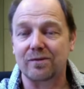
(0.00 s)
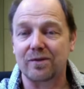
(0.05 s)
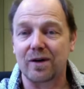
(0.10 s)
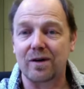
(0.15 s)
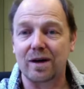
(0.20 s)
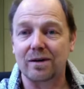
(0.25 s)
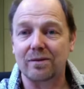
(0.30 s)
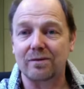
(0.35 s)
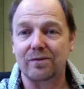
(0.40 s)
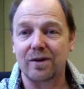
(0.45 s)

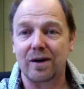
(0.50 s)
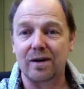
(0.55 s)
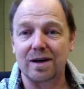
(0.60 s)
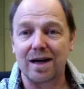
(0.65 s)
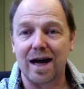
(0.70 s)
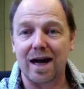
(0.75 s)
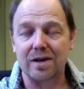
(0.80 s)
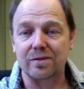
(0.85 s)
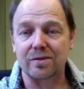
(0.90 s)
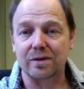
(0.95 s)
very, very
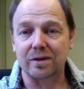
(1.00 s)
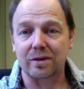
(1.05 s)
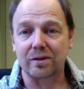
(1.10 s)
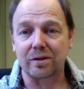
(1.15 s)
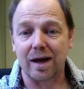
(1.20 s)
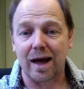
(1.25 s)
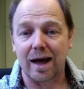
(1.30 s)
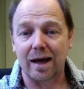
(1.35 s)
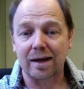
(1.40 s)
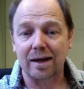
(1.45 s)
natural to
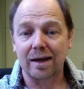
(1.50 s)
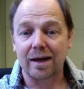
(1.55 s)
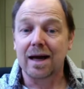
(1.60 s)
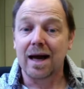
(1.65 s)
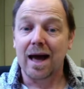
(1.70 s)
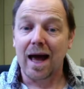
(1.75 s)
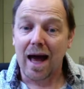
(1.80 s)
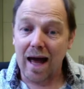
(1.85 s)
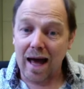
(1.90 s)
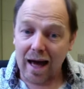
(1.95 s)
look at.
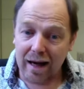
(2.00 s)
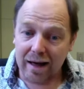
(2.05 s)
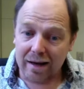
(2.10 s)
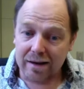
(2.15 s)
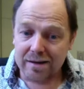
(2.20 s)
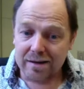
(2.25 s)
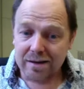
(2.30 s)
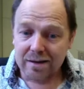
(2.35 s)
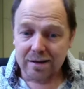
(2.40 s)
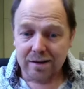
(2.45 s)

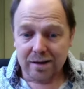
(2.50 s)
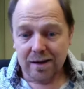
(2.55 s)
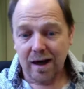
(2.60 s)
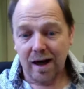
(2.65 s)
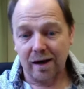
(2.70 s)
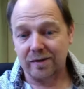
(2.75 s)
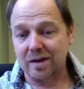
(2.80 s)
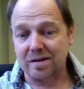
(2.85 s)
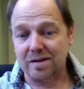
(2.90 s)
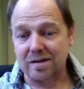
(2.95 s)
And
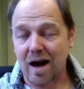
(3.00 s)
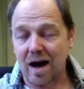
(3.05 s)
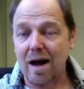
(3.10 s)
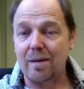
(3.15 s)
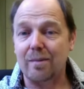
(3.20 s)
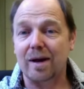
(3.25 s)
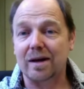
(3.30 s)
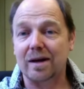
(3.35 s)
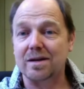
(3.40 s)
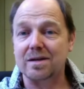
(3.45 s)
at the
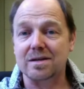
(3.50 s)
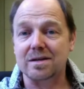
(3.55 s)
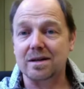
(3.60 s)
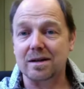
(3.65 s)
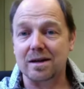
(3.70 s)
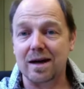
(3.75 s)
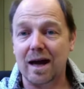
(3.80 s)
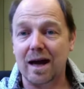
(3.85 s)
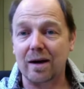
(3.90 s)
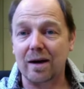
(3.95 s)
time I could see
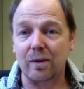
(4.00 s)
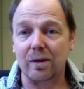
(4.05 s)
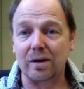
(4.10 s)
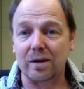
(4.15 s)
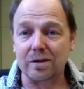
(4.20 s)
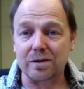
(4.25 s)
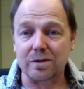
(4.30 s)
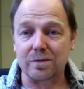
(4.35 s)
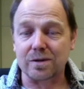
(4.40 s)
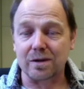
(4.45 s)
that
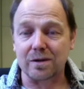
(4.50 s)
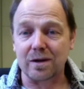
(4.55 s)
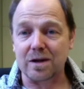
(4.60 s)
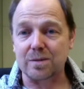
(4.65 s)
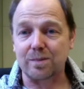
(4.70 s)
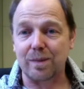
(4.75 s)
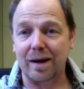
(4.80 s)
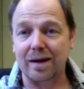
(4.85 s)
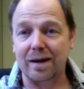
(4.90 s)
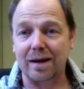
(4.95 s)
aquaculture was going to
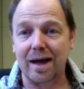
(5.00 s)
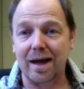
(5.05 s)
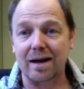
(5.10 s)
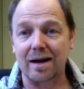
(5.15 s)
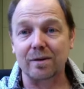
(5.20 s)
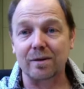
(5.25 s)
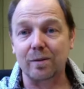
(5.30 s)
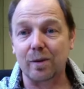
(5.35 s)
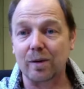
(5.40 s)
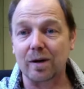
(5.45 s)
expand in
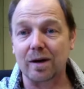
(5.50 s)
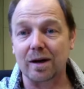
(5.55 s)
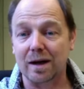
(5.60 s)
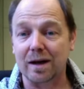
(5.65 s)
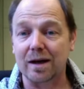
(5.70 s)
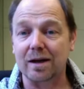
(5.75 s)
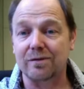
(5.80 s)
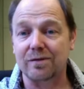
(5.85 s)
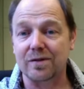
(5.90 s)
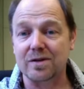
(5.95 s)
Canada and we were going to
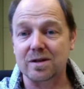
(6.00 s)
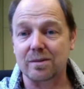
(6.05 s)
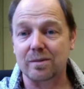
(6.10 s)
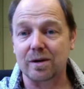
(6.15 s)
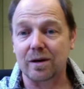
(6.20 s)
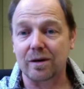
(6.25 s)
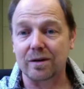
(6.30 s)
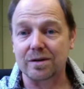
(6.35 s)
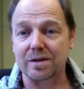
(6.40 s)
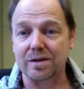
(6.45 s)
need fishing
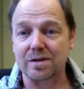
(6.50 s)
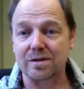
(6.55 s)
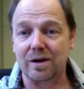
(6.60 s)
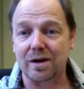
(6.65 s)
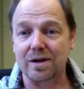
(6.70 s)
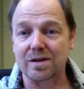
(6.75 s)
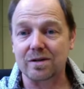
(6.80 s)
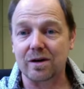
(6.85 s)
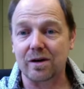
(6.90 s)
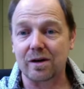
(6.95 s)
knowledge. So
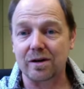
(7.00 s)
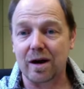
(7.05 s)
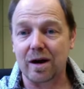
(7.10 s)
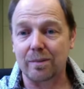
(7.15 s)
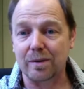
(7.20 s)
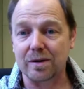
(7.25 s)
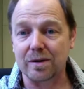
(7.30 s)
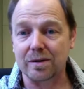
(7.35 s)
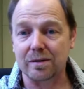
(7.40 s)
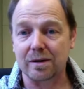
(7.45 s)
I saw an
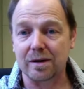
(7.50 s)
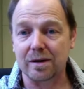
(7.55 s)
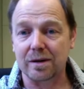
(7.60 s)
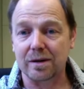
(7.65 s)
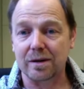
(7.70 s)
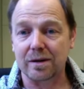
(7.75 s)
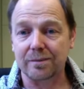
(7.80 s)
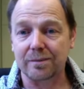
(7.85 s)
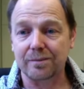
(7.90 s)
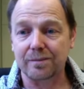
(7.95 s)
opportunity
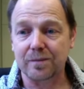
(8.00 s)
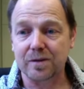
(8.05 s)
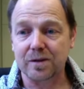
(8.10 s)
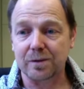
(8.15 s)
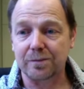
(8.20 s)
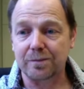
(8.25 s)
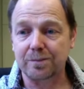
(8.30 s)
there. So.